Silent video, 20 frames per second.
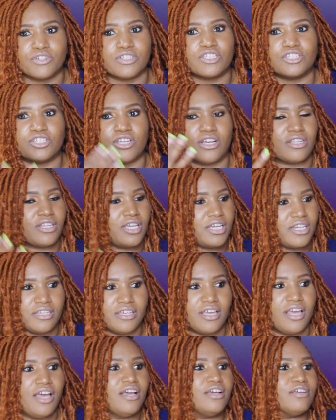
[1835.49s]
This young
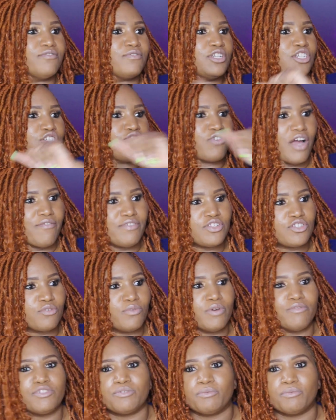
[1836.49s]
lady finna drive into a river.